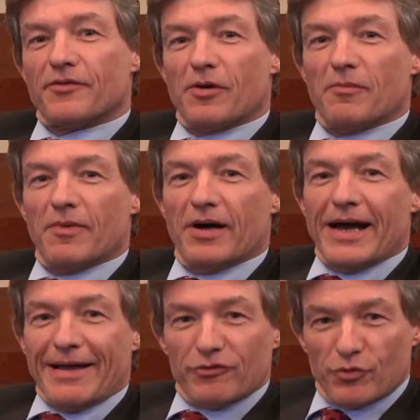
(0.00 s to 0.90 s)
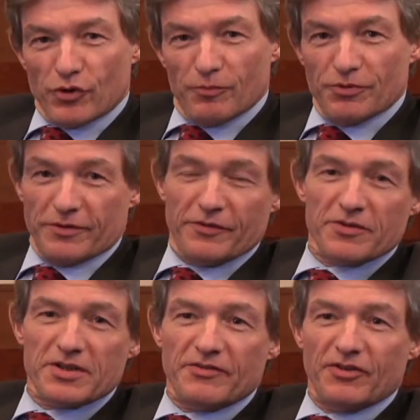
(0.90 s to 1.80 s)
from Antwerp
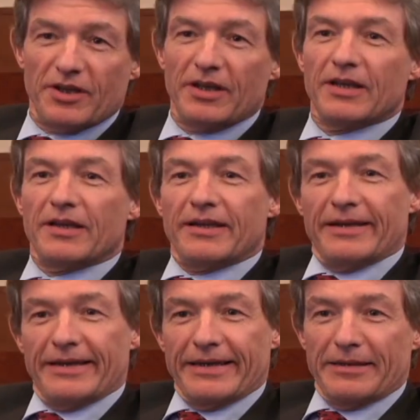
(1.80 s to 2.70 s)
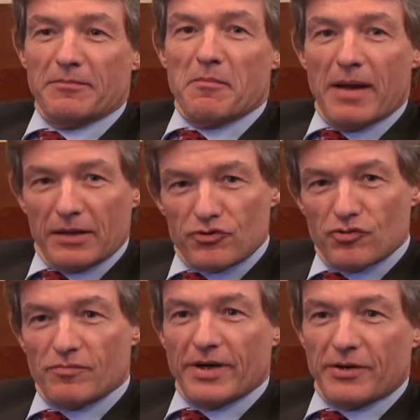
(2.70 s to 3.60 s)
University in
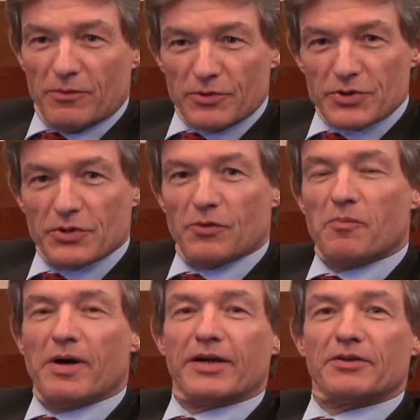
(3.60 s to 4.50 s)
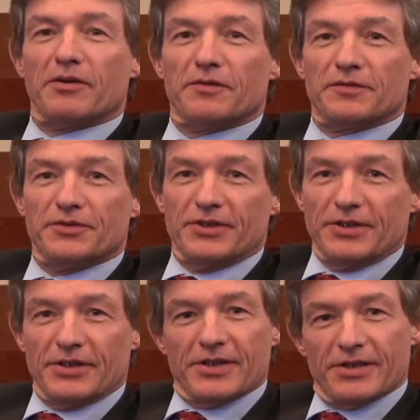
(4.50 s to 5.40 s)
Belgium, and also part of
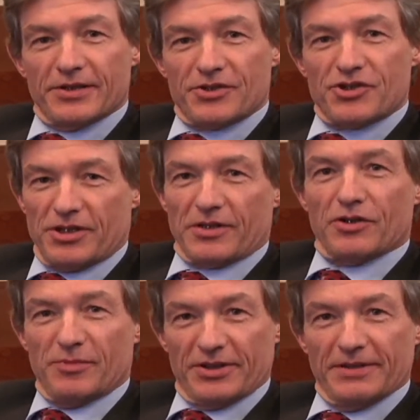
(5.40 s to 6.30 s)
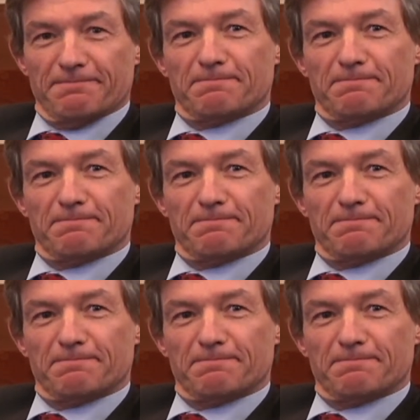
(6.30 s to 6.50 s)
the chair committee.